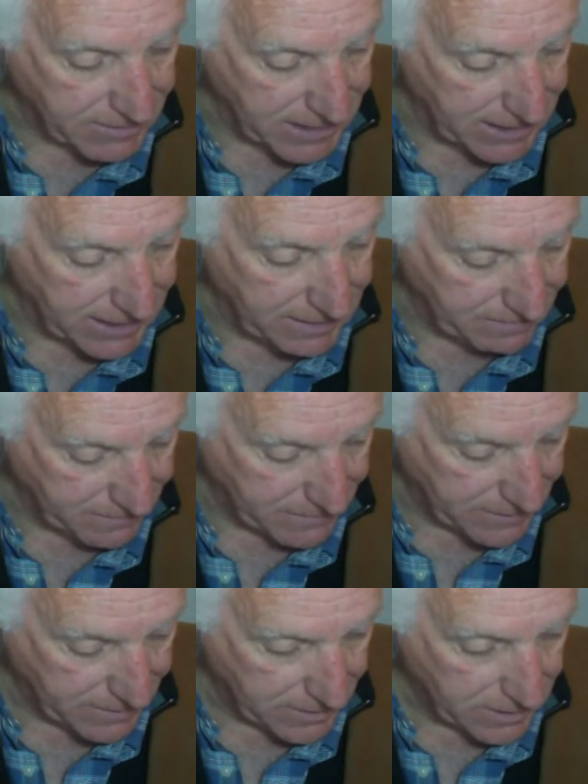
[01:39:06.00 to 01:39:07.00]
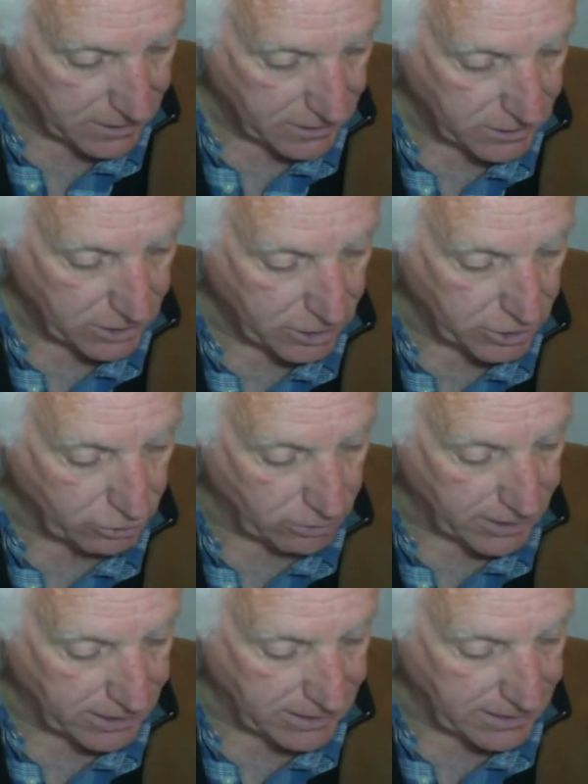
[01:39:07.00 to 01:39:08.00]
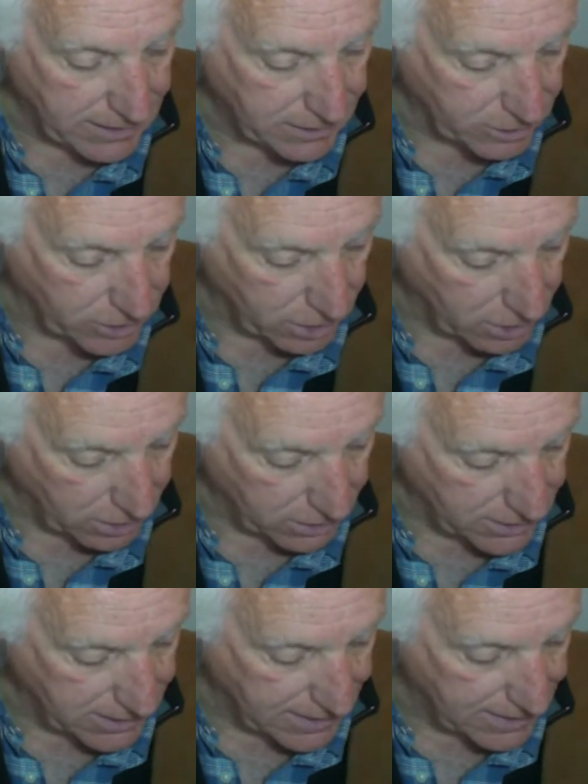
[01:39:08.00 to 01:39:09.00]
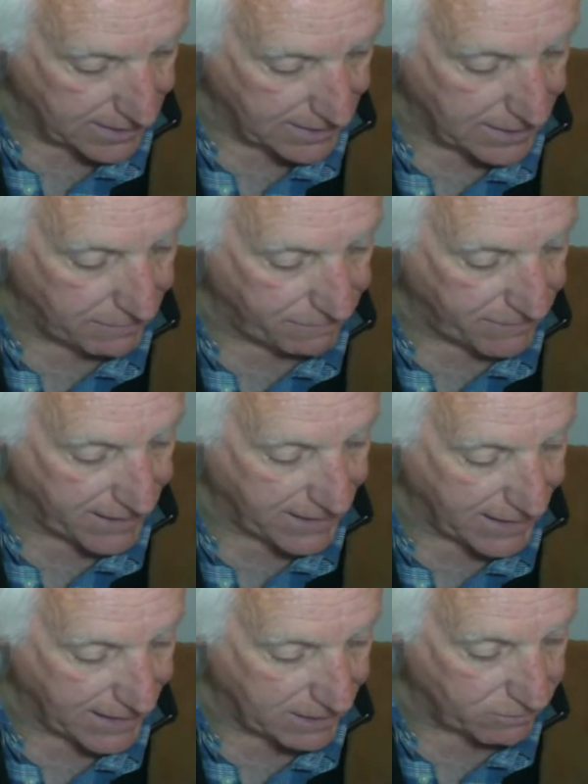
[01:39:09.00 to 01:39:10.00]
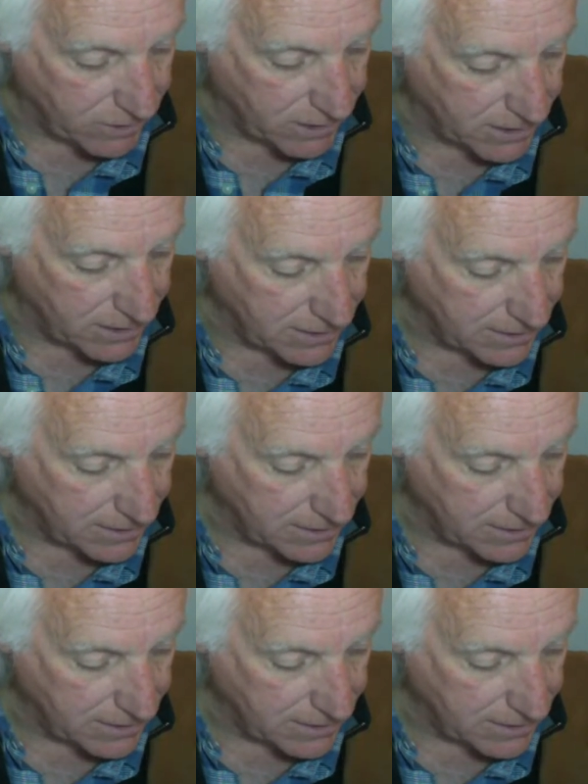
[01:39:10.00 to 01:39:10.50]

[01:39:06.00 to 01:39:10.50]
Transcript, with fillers: me to join his call today if he had one.